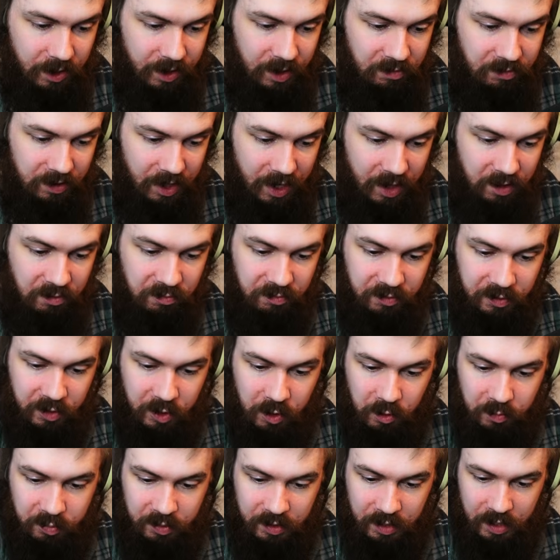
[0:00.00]
I have an
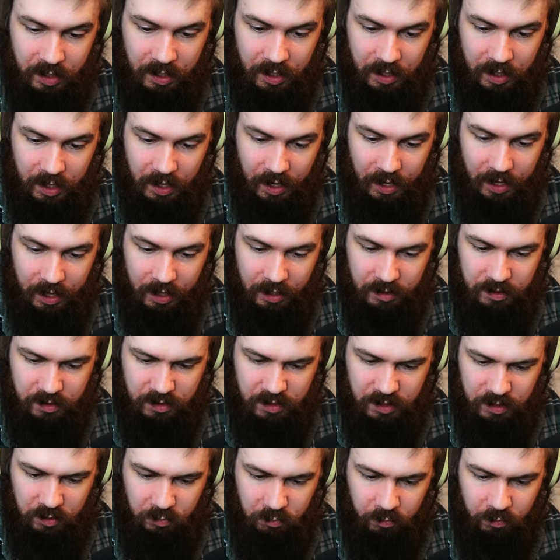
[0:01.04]
envelope and
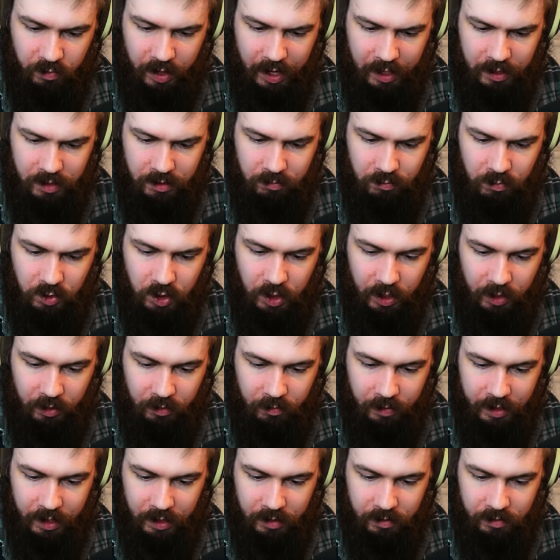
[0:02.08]
this random
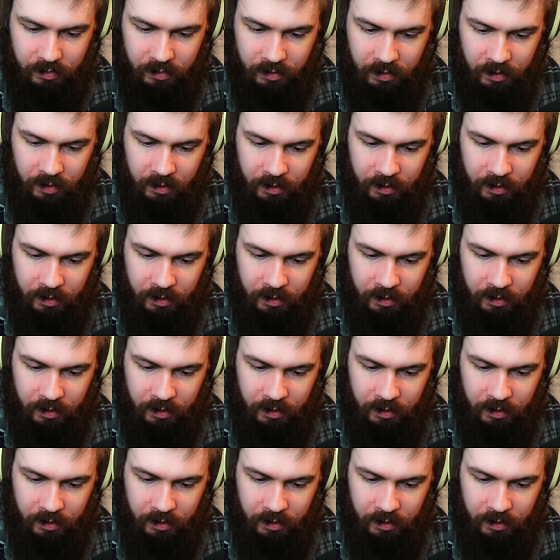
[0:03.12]
generator